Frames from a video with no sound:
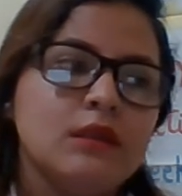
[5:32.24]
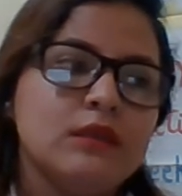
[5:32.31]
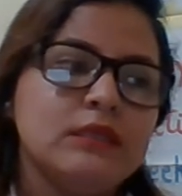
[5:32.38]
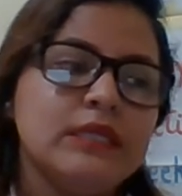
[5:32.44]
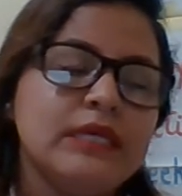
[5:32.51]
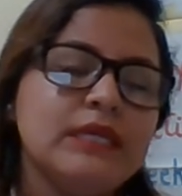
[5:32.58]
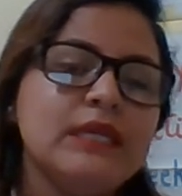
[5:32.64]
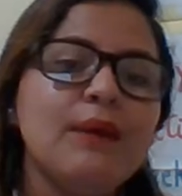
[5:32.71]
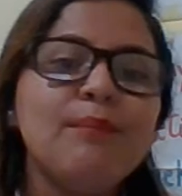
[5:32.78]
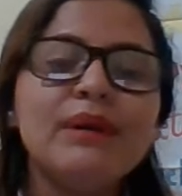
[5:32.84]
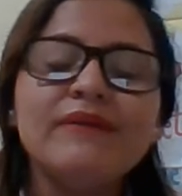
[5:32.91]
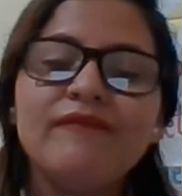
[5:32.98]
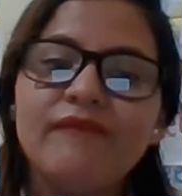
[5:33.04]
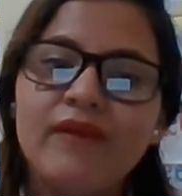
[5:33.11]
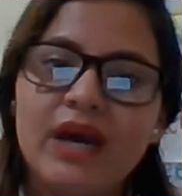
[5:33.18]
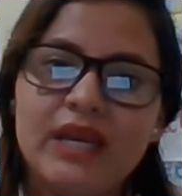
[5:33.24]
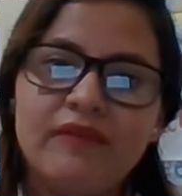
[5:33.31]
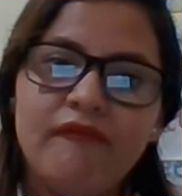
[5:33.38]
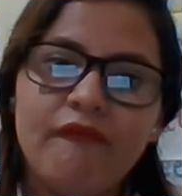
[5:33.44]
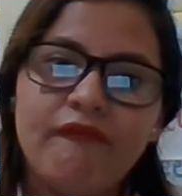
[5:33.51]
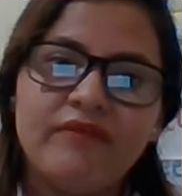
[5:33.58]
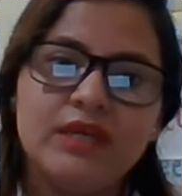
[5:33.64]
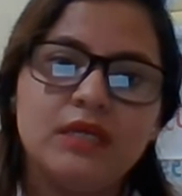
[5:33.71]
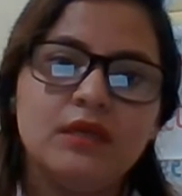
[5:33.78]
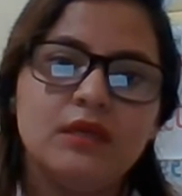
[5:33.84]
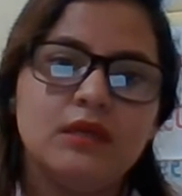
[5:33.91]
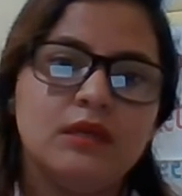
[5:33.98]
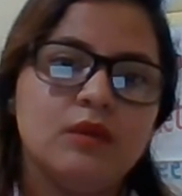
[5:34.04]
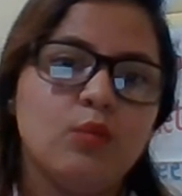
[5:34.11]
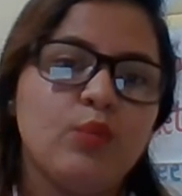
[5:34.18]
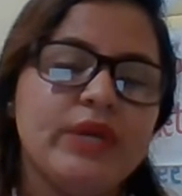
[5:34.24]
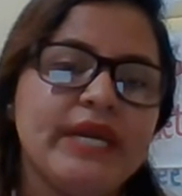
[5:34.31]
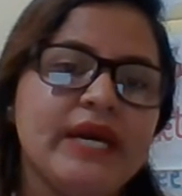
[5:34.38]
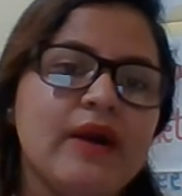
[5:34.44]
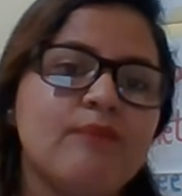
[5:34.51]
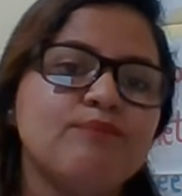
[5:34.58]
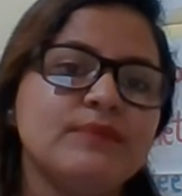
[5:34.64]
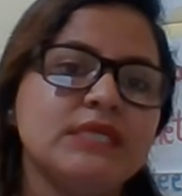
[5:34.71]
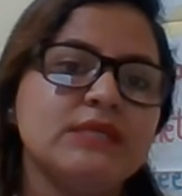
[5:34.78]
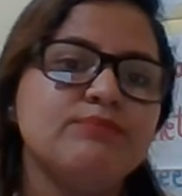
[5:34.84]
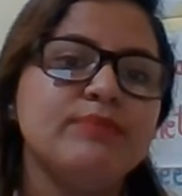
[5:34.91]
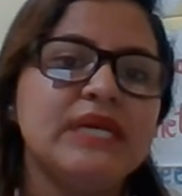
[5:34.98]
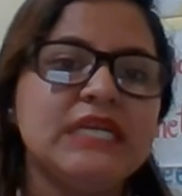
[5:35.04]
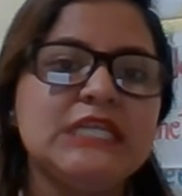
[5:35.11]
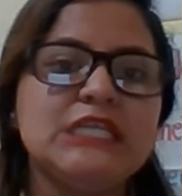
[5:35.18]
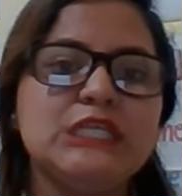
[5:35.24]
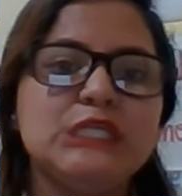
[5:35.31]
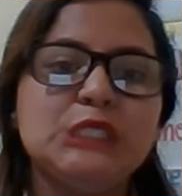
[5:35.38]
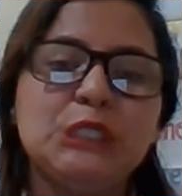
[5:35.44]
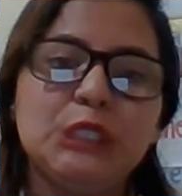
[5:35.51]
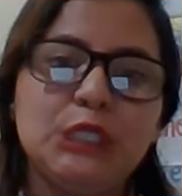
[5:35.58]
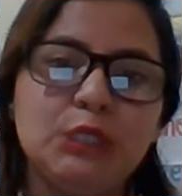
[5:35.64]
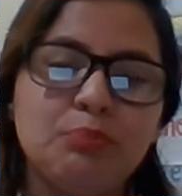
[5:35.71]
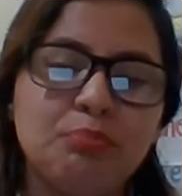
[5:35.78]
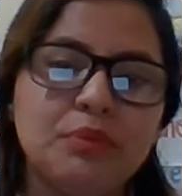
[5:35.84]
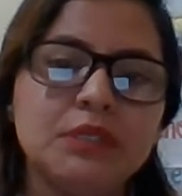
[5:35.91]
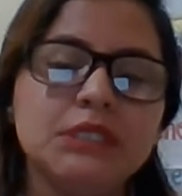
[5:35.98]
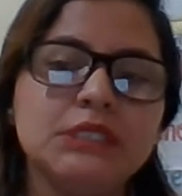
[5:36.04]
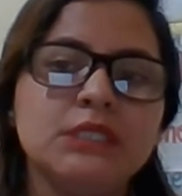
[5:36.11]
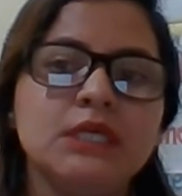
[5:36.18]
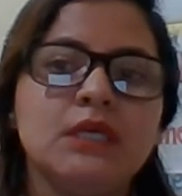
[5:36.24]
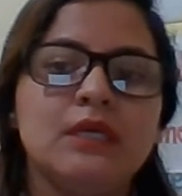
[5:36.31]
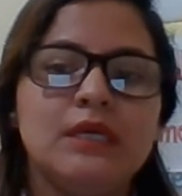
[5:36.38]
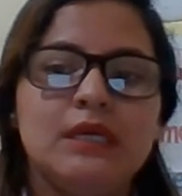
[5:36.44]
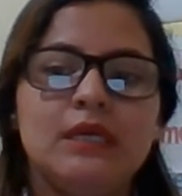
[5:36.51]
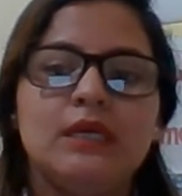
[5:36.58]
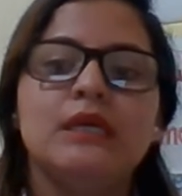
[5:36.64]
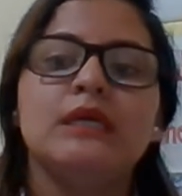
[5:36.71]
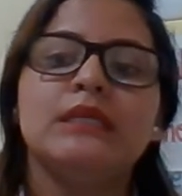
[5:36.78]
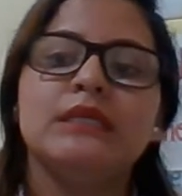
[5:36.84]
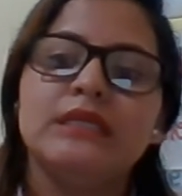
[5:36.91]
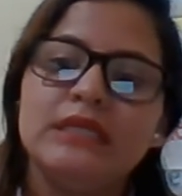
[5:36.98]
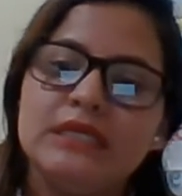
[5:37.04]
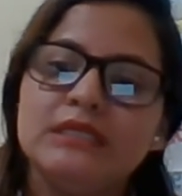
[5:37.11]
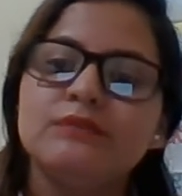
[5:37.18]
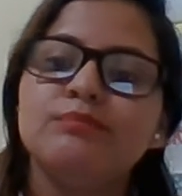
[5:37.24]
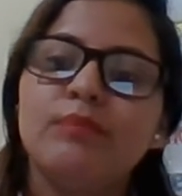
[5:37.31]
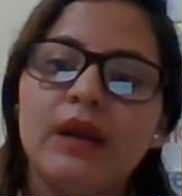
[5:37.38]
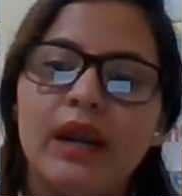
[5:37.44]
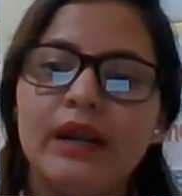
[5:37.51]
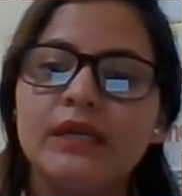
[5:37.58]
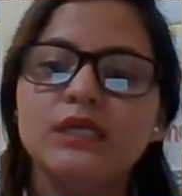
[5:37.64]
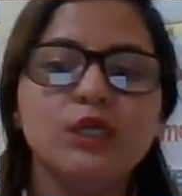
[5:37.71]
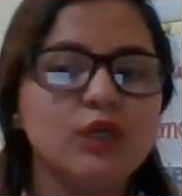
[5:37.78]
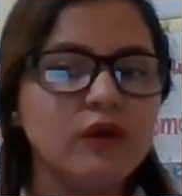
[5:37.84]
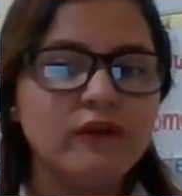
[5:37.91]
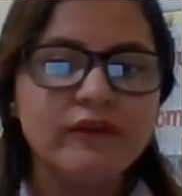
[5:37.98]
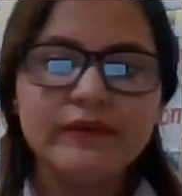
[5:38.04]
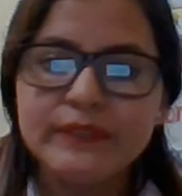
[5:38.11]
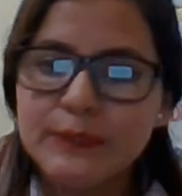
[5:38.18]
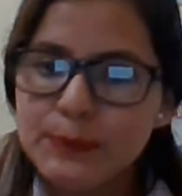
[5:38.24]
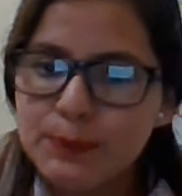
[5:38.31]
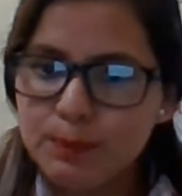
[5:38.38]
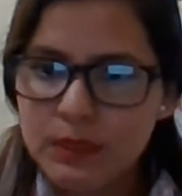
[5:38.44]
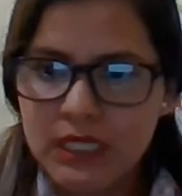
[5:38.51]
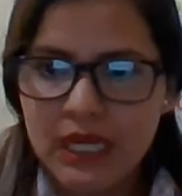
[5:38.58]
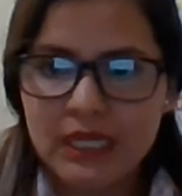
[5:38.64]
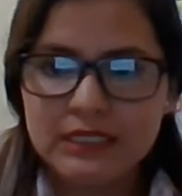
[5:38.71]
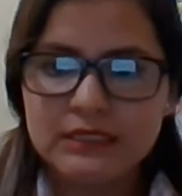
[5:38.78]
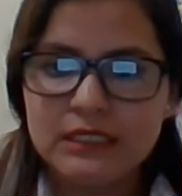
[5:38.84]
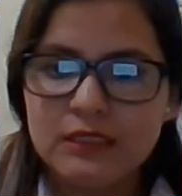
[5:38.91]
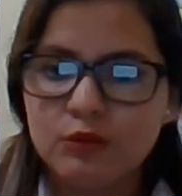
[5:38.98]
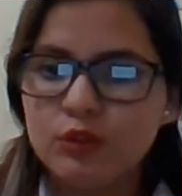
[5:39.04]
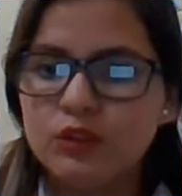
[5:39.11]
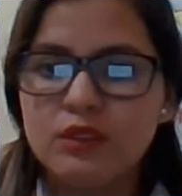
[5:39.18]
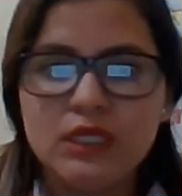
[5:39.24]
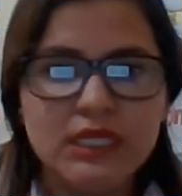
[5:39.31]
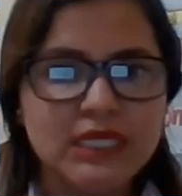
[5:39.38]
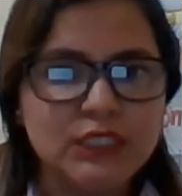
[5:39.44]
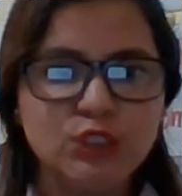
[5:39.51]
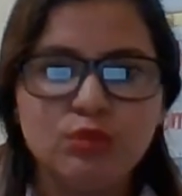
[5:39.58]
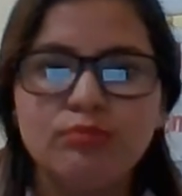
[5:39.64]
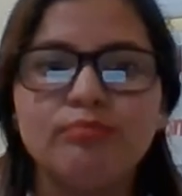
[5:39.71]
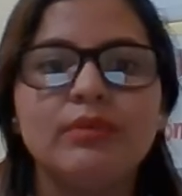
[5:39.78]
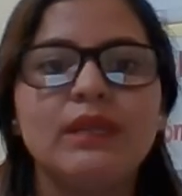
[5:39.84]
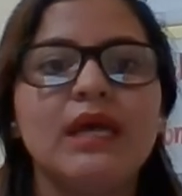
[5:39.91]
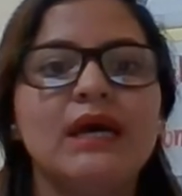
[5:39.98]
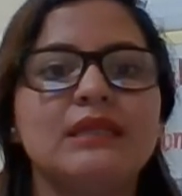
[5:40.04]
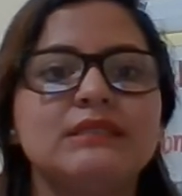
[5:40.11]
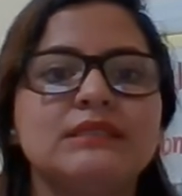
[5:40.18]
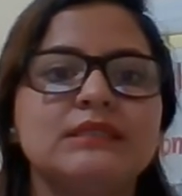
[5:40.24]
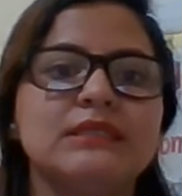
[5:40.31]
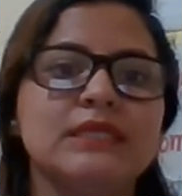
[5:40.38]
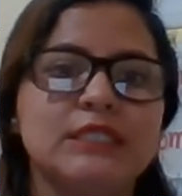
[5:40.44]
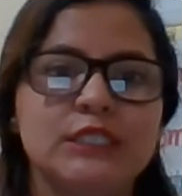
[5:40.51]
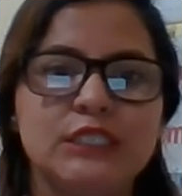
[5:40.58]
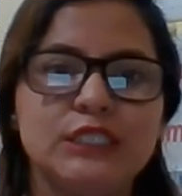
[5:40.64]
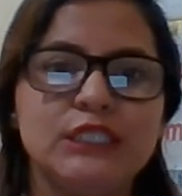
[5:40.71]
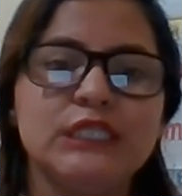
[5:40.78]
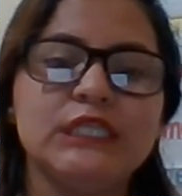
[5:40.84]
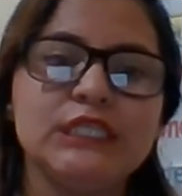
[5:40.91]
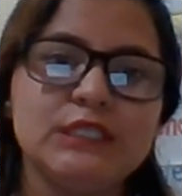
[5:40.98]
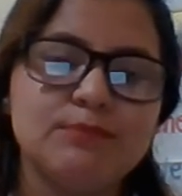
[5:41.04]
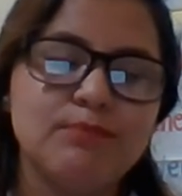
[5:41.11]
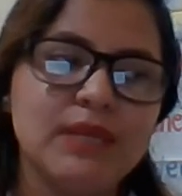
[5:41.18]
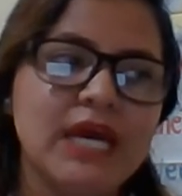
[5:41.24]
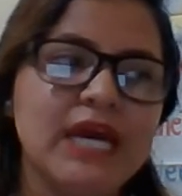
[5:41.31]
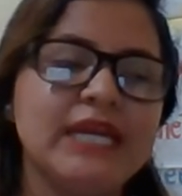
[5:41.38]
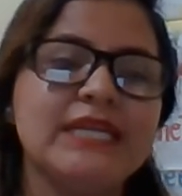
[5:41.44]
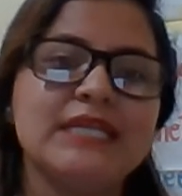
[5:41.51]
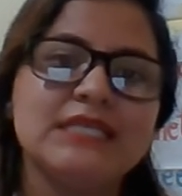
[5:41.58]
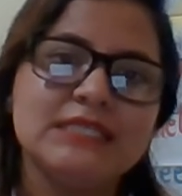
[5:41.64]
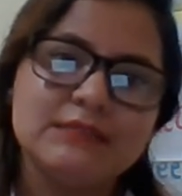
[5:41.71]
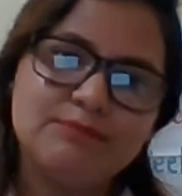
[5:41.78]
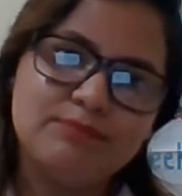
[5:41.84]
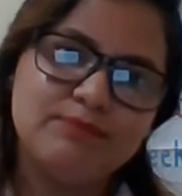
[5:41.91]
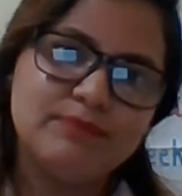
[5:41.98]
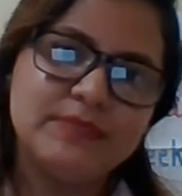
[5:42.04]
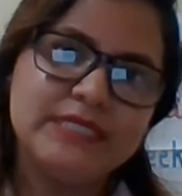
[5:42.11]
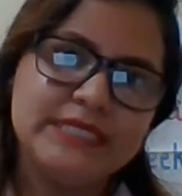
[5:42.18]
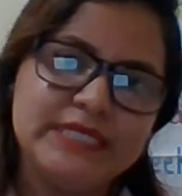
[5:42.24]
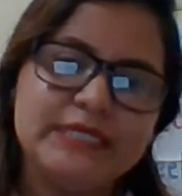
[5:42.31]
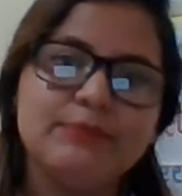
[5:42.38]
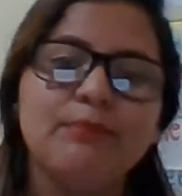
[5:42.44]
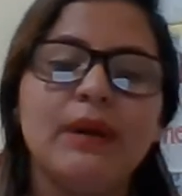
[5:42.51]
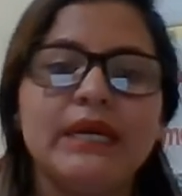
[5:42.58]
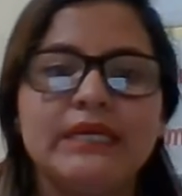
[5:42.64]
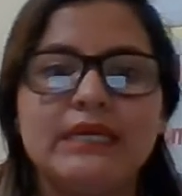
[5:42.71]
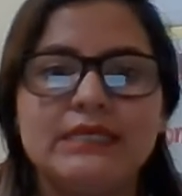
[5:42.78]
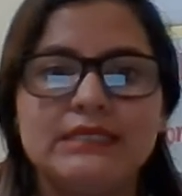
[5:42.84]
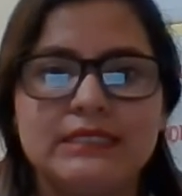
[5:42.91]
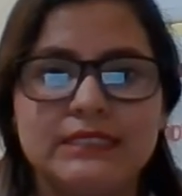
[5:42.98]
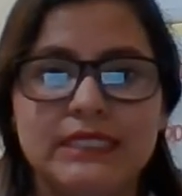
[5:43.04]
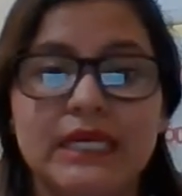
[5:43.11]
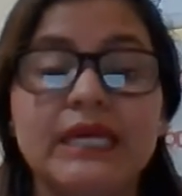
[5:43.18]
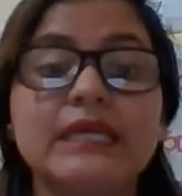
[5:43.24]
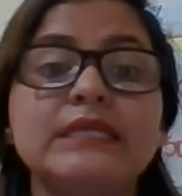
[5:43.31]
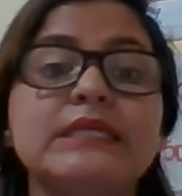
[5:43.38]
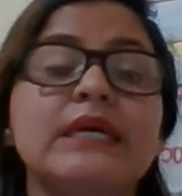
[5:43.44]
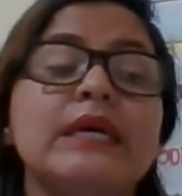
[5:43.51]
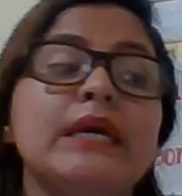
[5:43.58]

The number 5, and we have the main teaching input. In this part, all lesson plans, the teacher explains state by state